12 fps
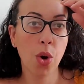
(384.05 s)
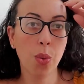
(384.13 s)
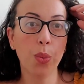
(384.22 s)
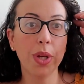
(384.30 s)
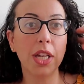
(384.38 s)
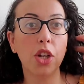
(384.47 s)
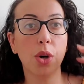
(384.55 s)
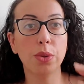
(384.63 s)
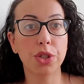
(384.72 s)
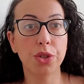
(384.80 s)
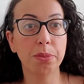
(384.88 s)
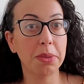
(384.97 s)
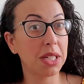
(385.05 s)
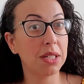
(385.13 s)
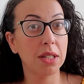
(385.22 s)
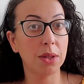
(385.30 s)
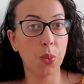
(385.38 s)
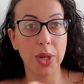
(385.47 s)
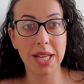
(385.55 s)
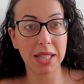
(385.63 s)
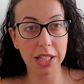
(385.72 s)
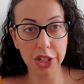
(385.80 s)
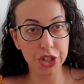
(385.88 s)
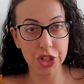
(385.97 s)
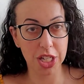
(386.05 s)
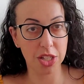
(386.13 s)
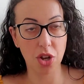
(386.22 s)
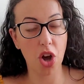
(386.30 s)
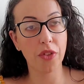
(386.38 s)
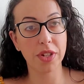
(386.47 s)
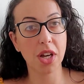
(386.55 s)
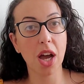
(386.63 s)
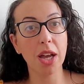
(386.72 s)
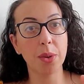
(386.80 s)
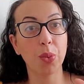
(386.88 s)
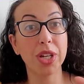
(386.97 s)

We go to midweek liturgies all the time.